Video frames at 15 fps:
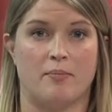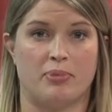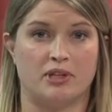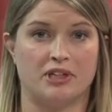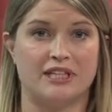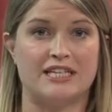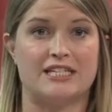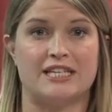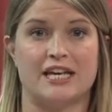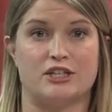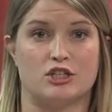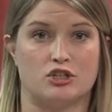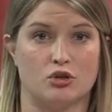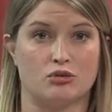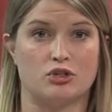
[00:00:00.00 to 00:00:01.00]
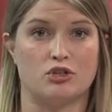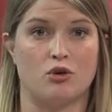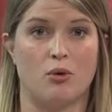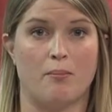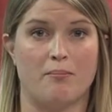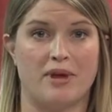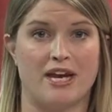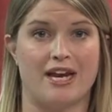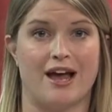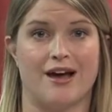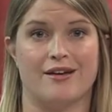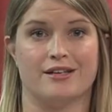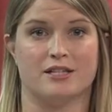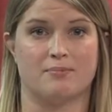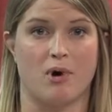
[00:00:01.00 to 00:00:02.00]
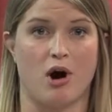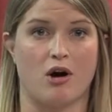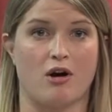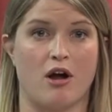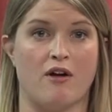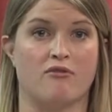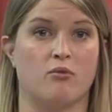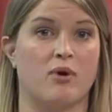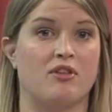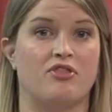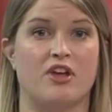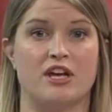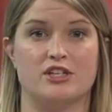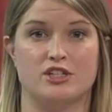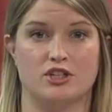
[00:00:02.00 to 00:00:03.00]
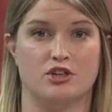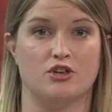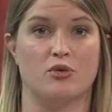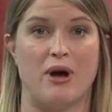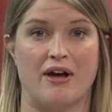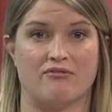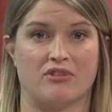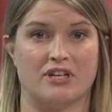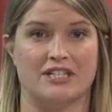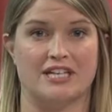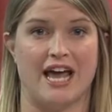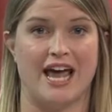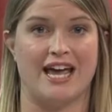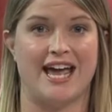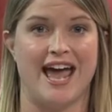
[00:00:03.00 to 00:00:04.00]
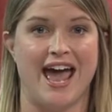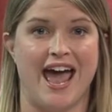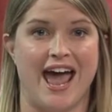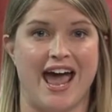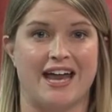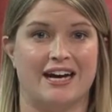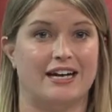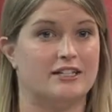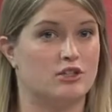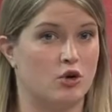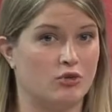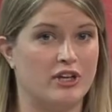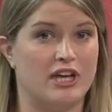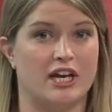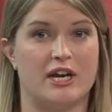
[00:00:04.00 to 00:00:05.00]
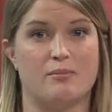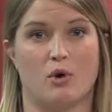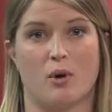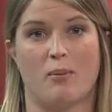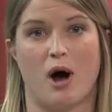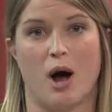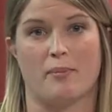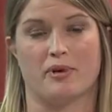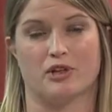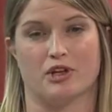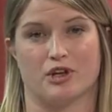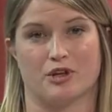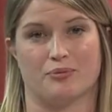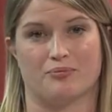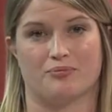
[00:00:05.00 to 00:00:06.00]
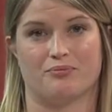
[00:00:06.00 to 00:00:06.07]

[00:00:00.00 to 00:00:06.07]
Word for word: Police say social media is part of what they do every day, and it is only getting more popular.